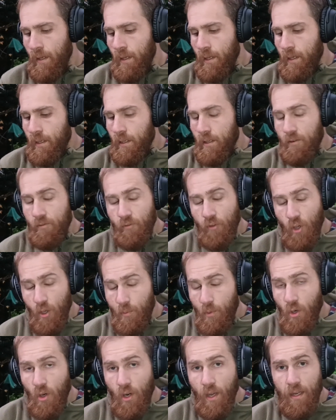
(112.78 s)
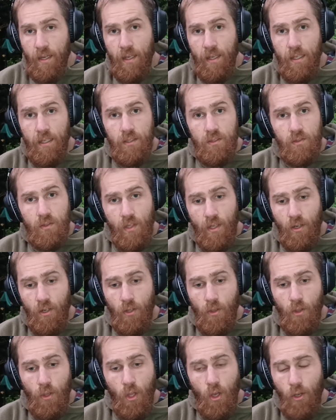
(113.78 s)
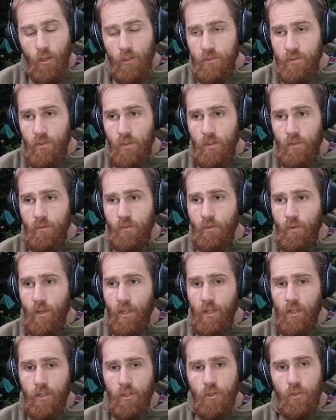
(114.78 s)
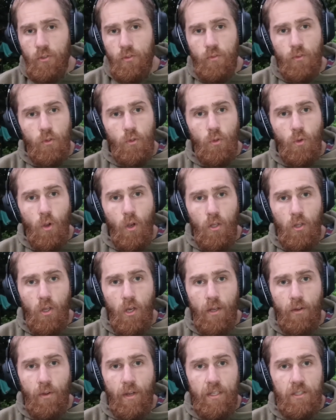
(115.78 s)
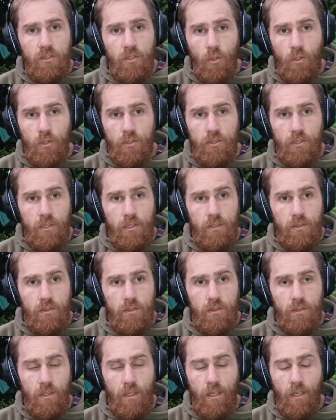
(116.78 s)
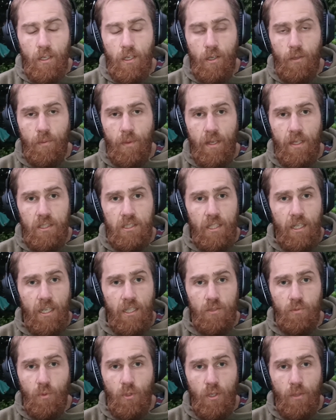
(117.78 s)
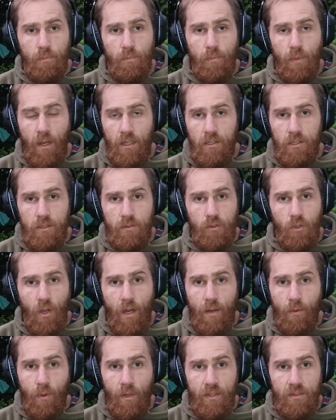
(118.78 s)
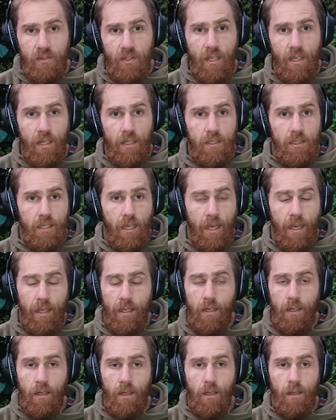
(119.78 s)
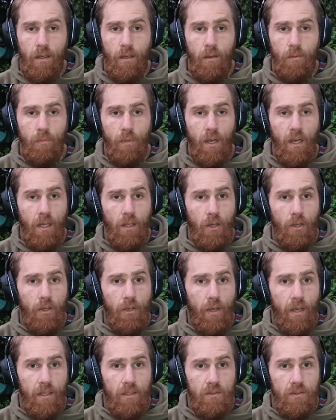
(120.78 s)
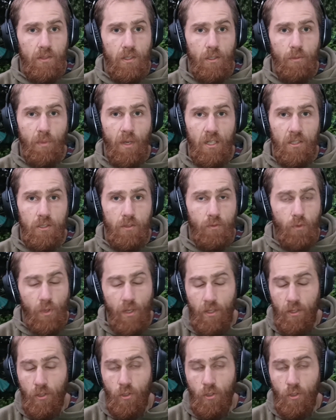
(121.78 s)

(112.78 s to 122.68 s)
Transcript: Confirm your IDs. There are loads of really useful online resources. EGA's put a bunch of great ones out. Kane Barlow has a bunch of really good